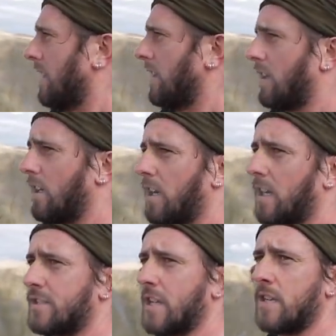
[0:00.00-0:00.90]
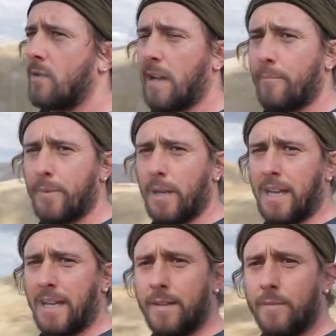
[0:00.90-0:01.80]
I genuinely haven't,
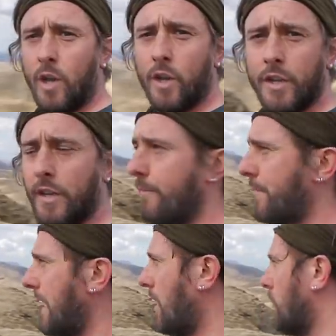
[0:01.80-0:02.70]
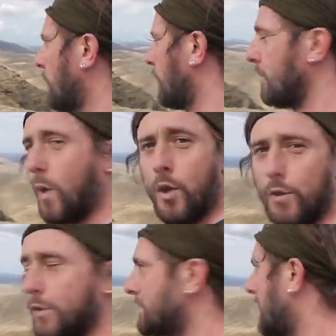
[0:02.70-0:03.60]
like a lot of you, haven't been out for
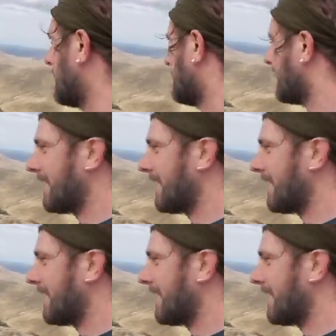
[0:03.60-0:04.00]
months, man.